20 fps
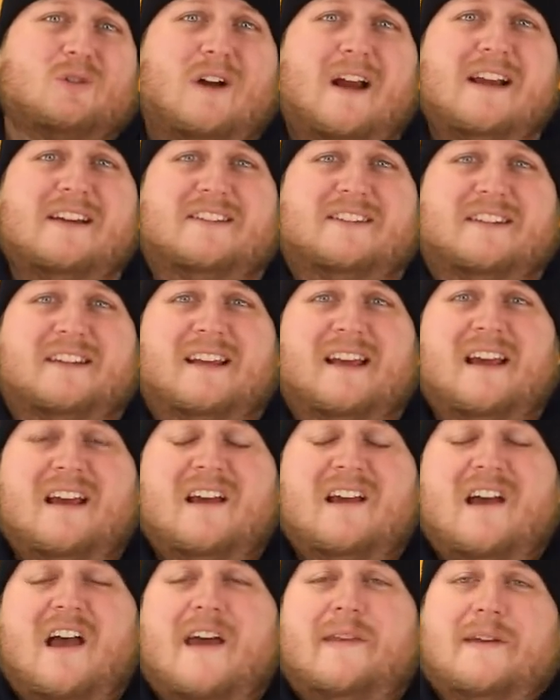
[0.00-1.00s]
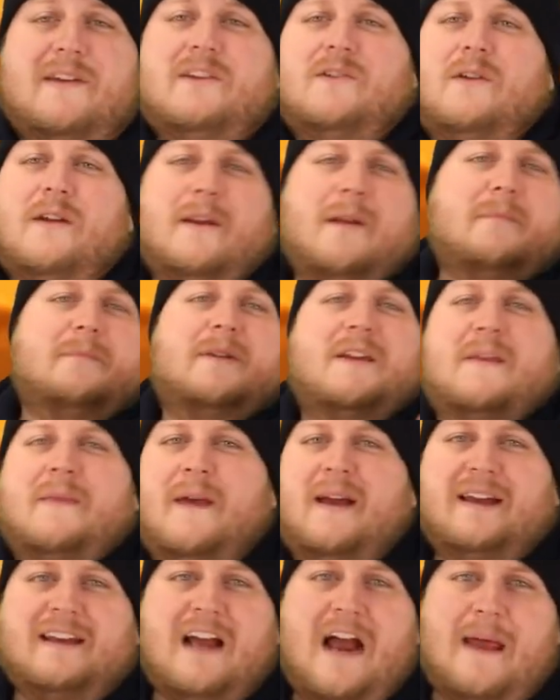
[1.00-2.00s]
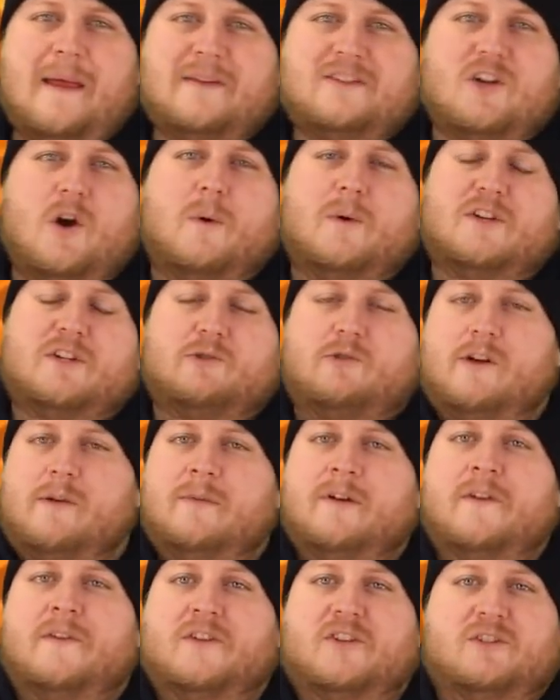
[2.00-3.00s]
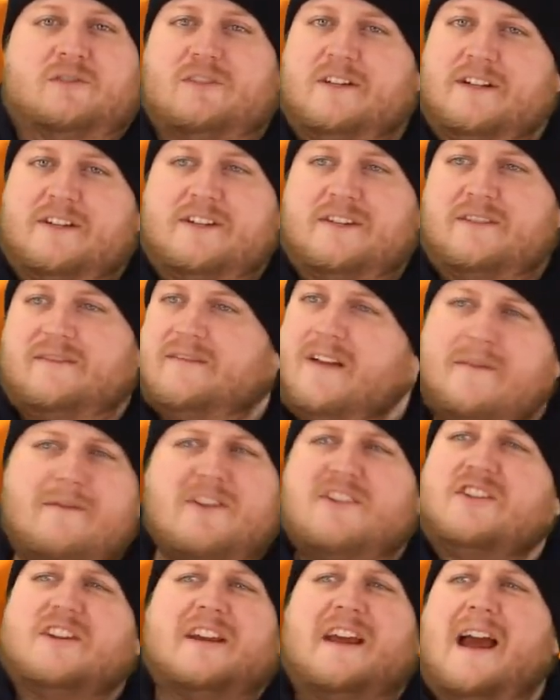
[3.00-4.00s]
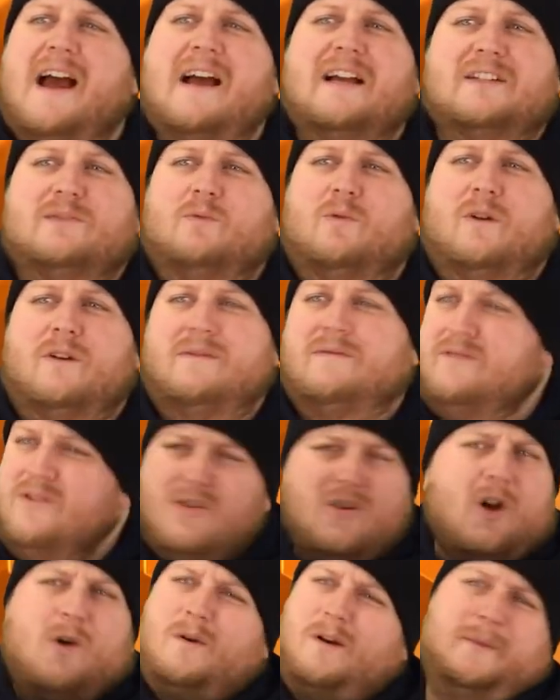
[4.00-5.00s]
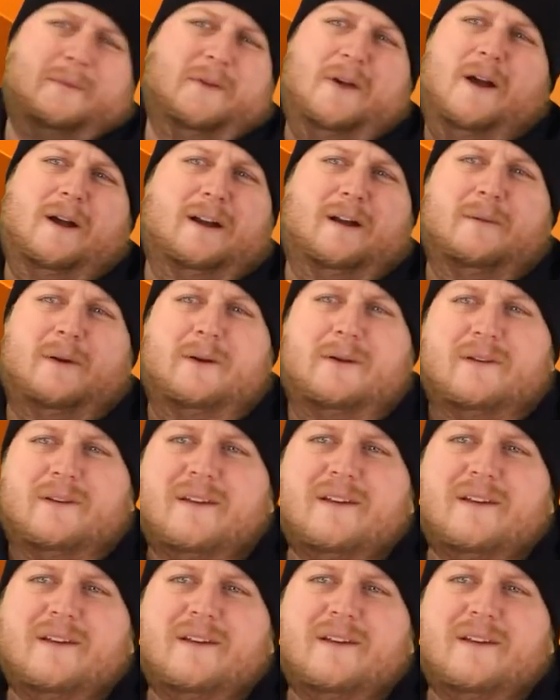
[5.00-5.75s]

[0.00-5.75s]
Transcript: crazy. And then he end up being that guy that's always screaming in the streets. Every city has one. You know what I'm talking about.